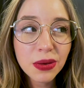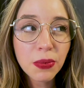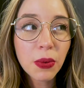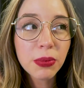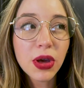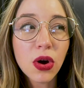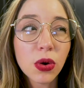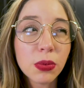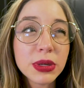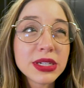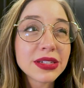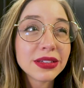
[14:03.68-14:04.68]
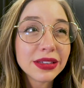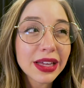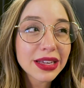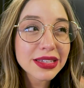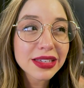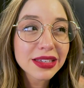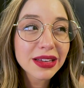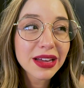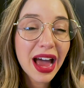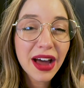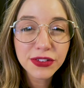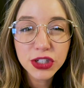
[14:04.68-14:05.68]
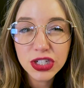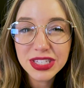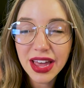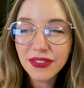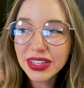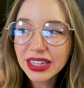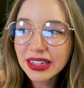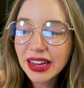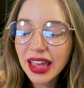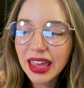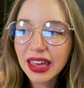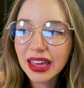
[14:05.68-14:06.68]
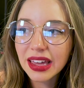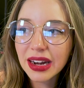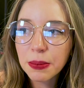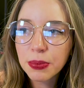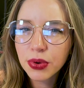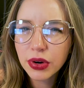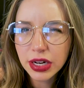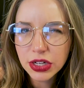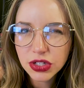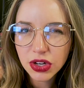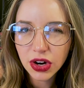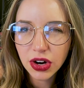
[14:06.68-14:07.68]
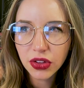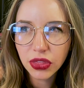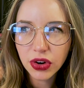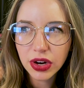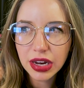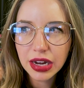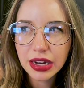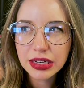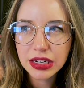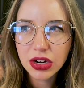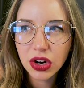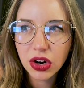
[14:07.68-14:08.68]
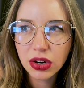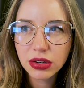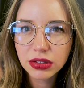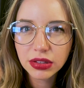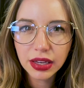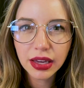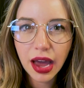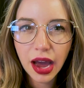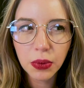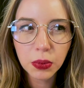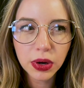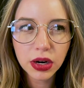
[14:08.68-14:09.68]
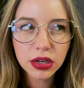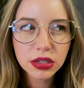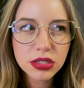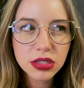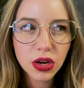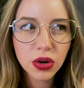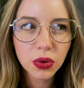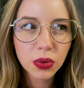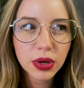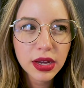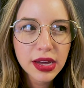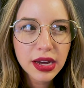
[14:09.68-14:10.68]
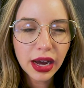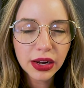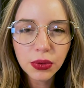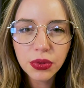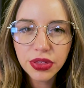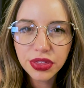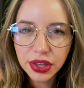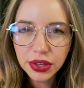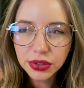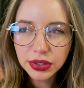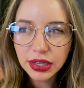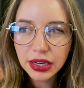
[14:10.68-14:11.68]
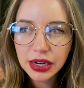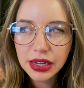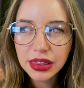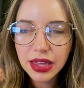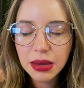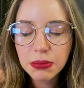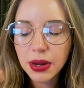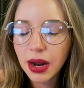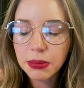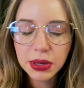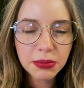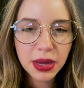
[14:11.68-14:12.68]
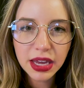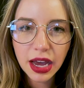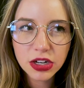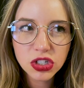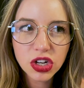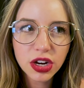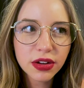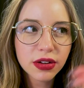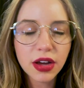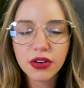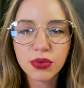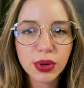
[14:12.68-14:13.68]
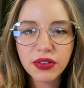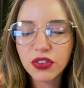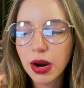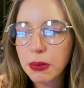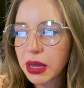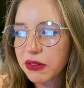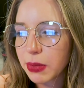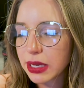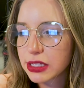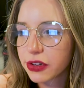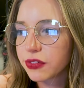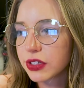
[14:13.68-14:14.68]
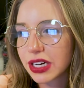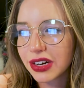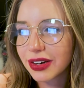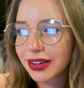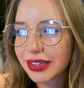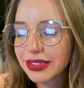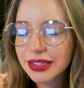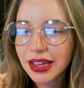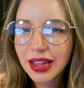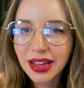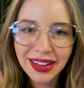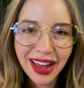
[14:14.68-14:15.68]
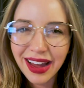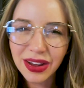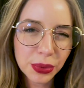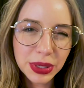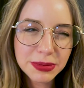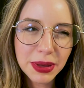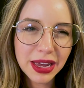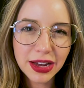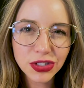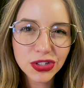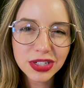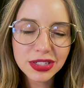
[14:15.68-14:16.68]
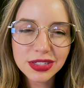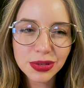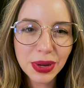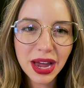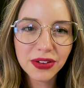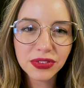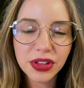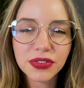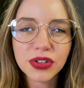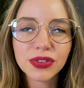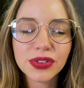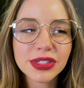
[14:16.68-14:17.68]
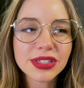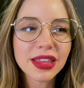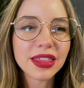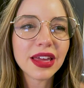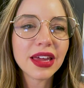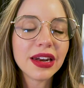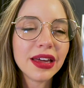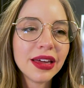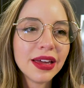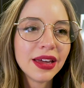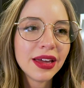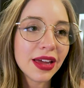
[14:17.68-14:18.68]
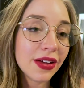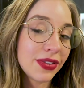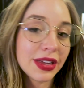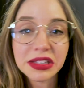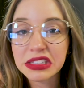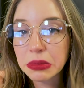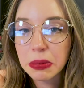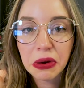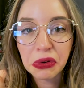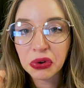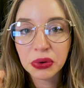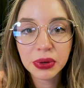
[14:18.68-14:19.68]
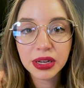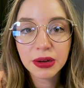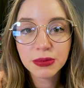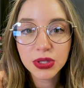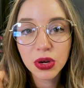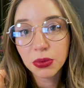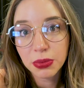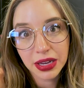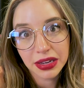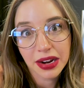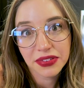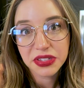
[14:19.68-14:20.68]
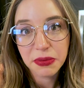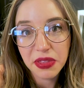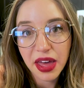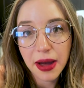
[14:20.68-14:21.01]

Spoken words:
he won't be home until like after 7, and I'm pretty sure they're eating dinner like at work. So I don't think he'll need anything, but I'm gonna make extra of whatever I make myself for dinner because I always make extras so we have leftovers, and then if he ends up hungry when he comes home, he can have some of